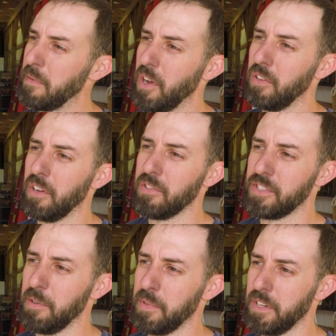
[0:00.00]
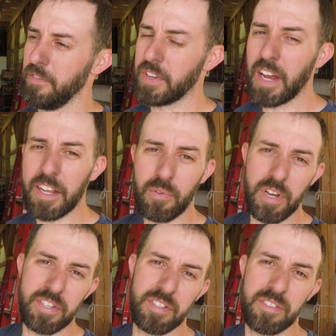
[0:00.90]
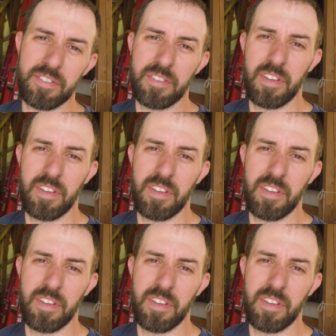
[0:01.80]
y'all learned something. If you got any questions,